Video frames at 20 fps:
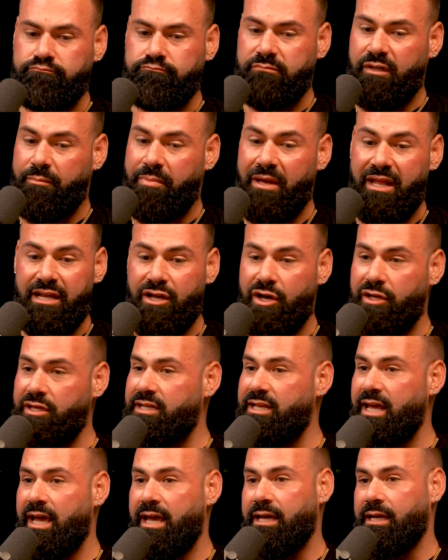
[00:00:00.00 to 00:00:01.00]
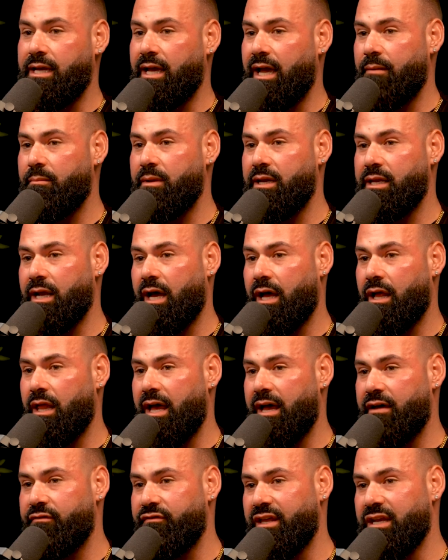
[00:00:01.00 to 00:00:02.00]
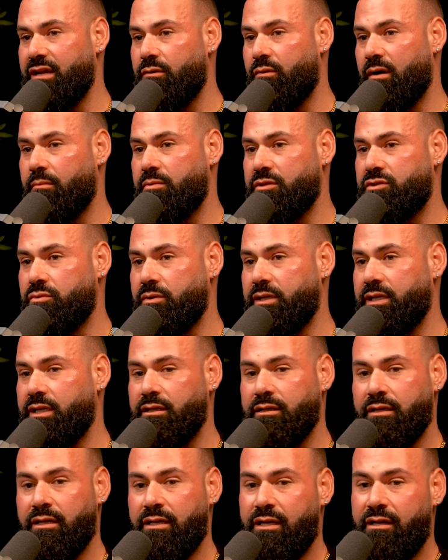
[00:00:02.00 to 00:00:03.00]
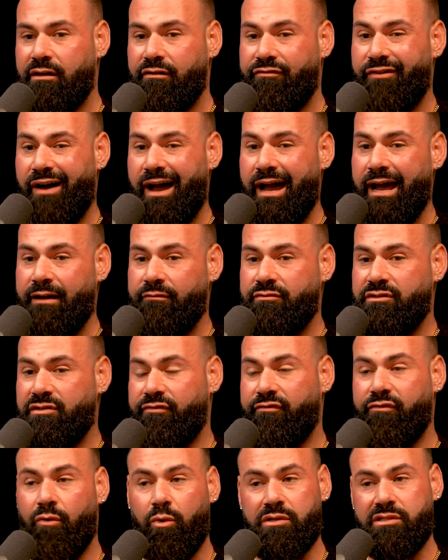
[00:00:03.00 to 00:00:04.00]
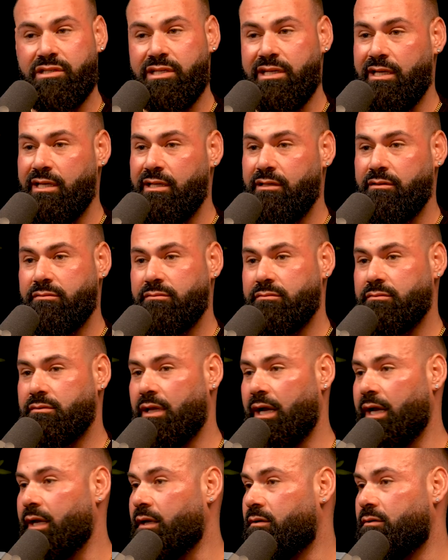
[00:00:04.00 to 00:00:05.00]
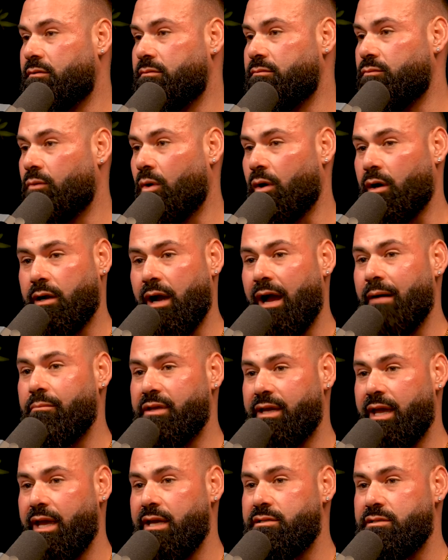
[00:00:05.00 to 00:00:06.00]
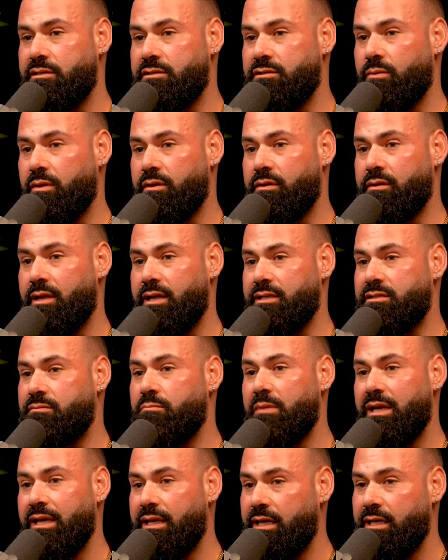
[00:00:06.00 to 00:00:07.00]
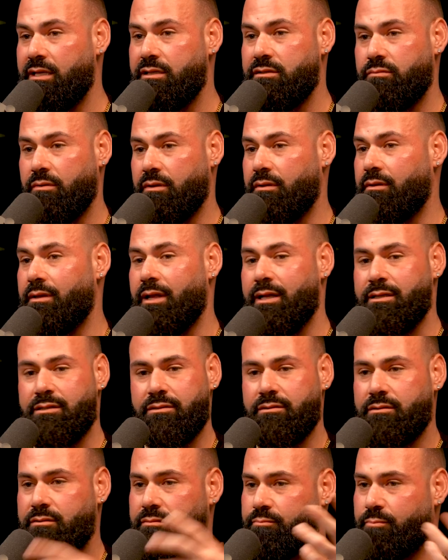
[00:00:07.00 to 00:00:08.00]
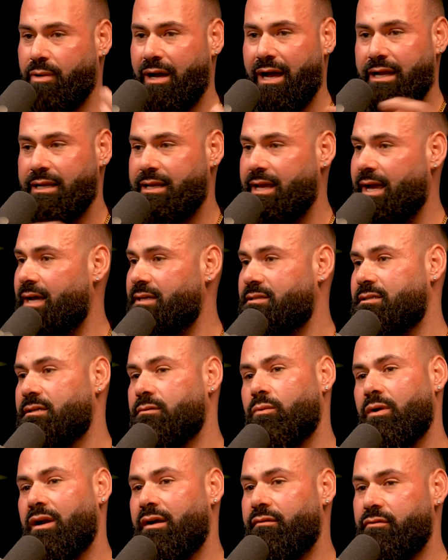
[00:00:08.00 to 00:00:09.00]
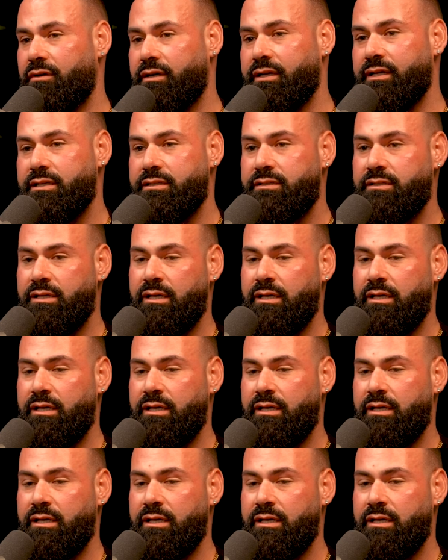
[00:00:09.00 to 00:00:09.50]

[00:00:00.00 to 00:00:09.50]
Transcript: depending on the day, I mean, I'll have anywhere between 5 to 14 like work obligations, whether that's meetings, whether that's podcasting, whatever it is.